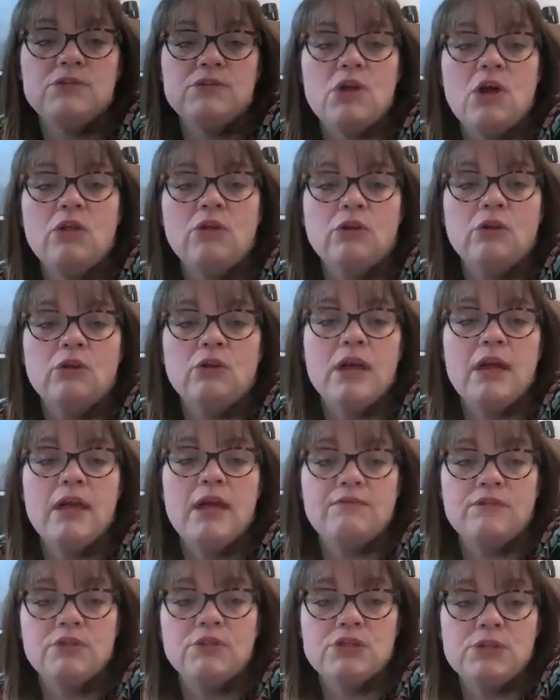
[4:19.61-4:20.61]
all her
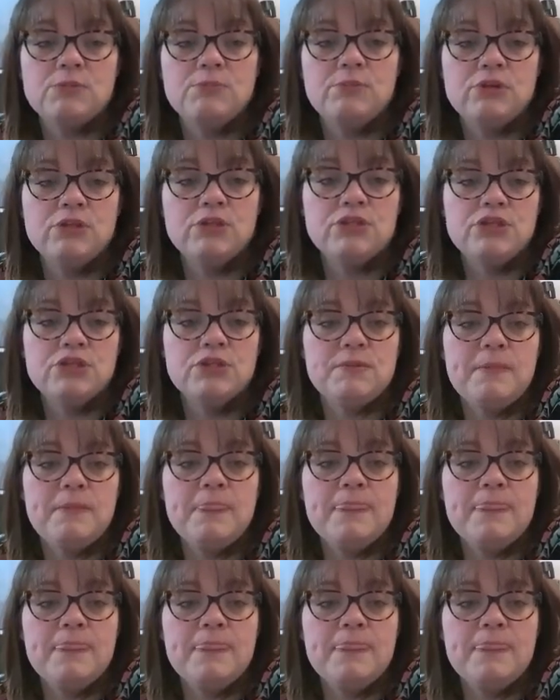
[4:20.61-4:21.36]
effort to push.